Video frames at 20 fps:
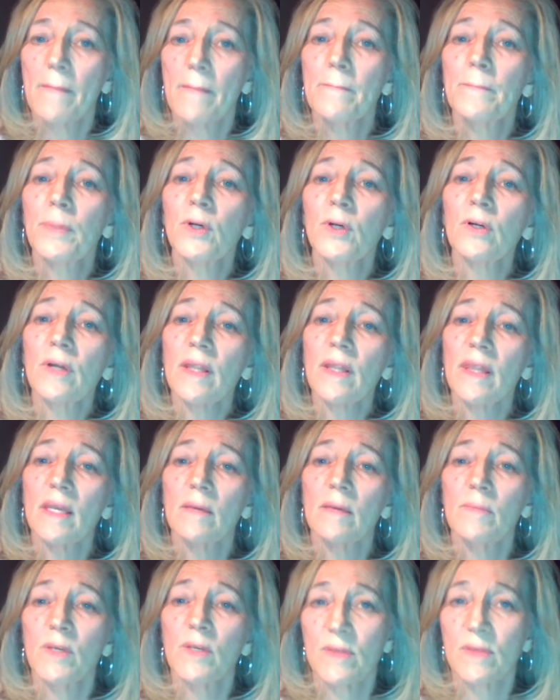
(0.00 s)
burden
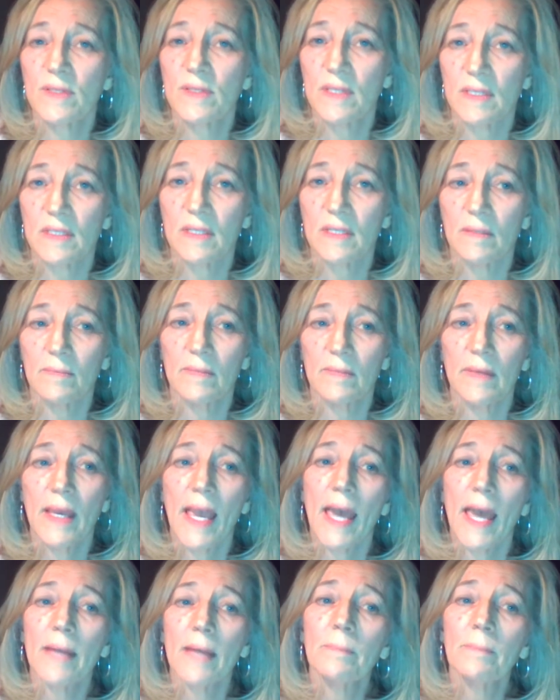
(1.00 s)
the immune system
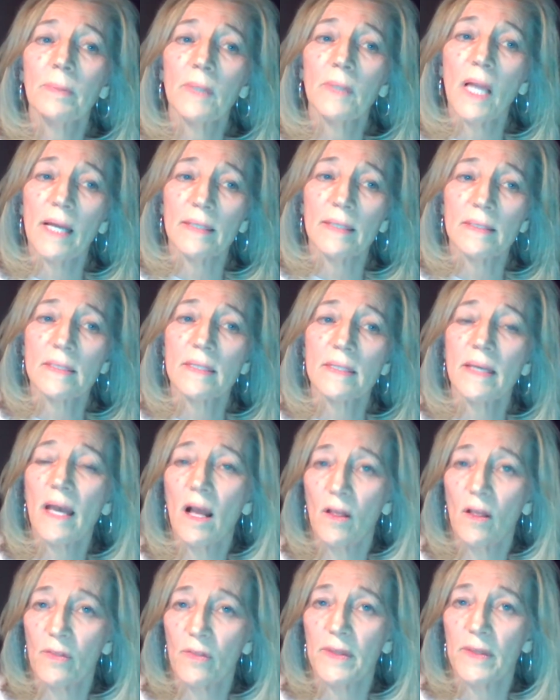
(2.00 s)
and blunt
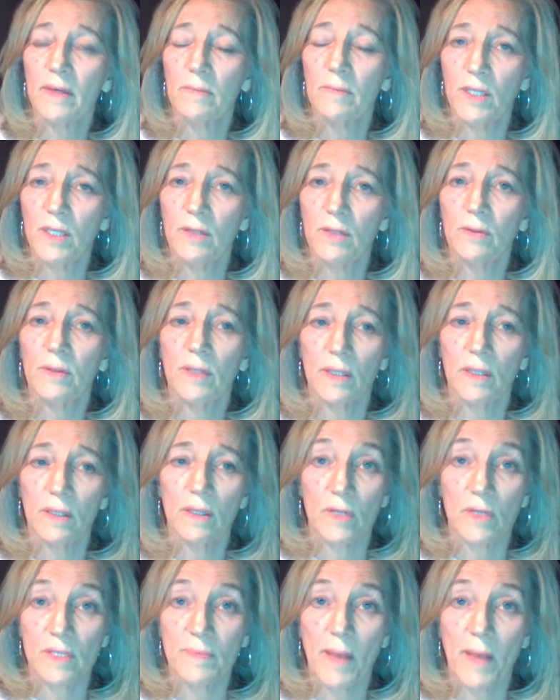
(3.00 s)
healthy immune
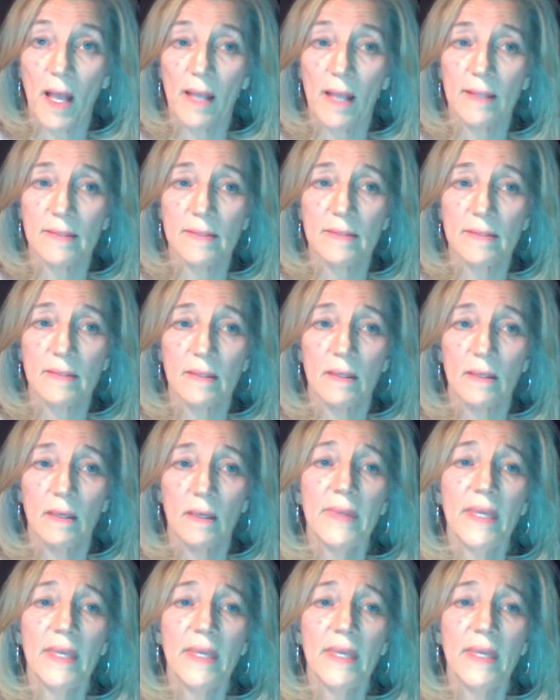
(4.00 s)
response.